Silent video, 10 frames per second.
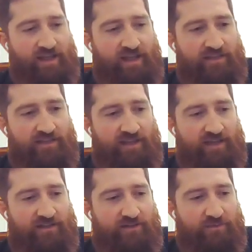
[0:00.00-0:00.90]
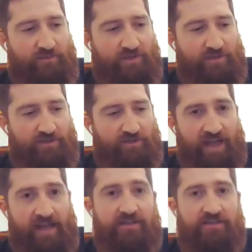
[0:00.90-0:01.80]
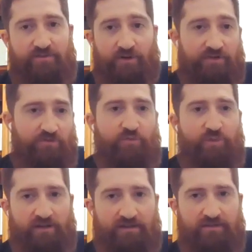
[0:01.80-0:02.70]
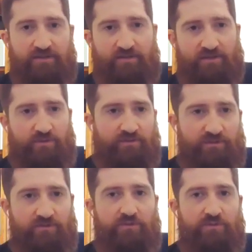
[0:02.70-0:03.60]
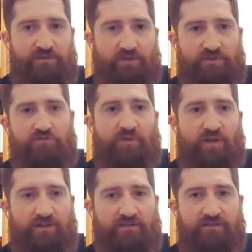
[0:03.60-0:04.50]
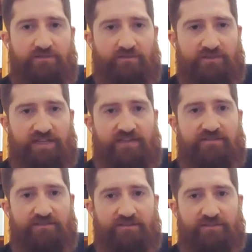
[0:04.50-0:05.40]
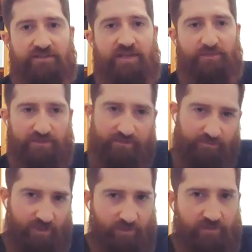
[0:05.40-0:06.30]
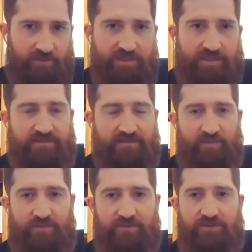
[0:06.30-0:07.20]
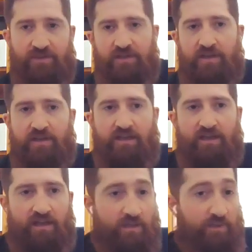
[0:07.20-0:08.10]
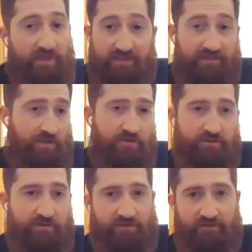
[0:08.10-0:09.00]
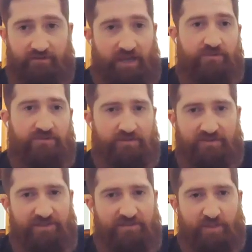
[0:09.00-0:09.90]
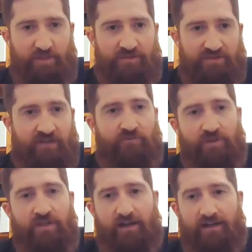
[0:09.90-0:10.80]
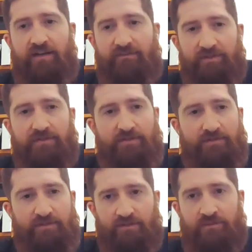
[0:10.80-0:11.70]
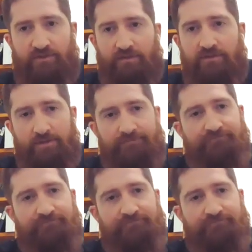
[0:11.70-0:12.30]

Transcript: and then we could add it to our toolbox. As one of the tools in our toolbox for testing those samples, primarily tick samples. And then we could test hundreds and thousands of tick samples and have really high confidence in the results.